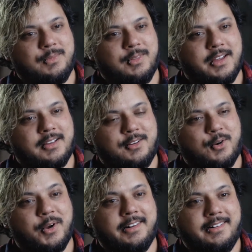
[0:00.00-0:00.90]
like
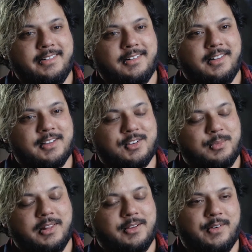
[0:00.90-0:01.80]
quit, like just
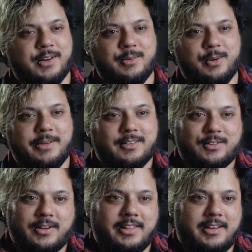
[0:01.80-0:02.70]
be like, fuck it, I'm going back to
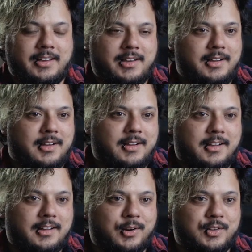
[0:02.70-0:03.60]
Australia,
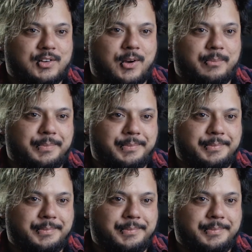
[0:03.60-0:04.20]
I got a job.